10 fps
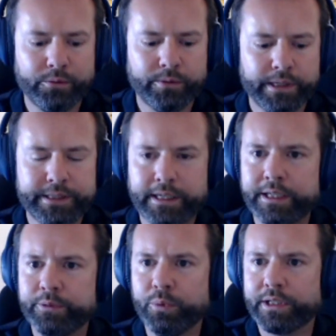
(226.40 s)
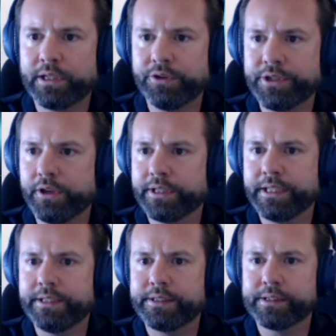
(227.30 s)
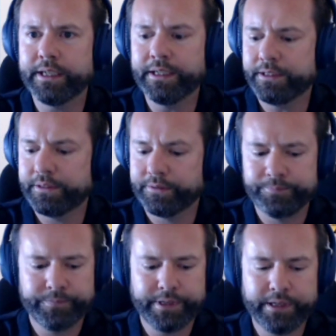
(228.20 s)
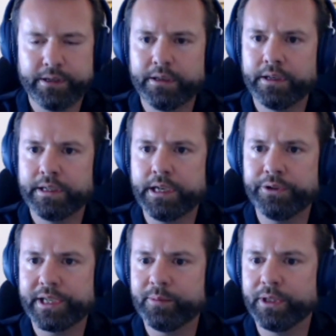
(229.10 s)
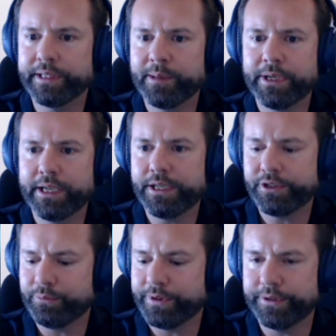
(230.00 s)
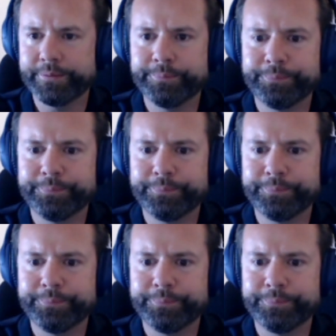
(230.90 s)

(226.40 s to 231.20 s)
exactly what ClojureDart is and how you can build an application with it.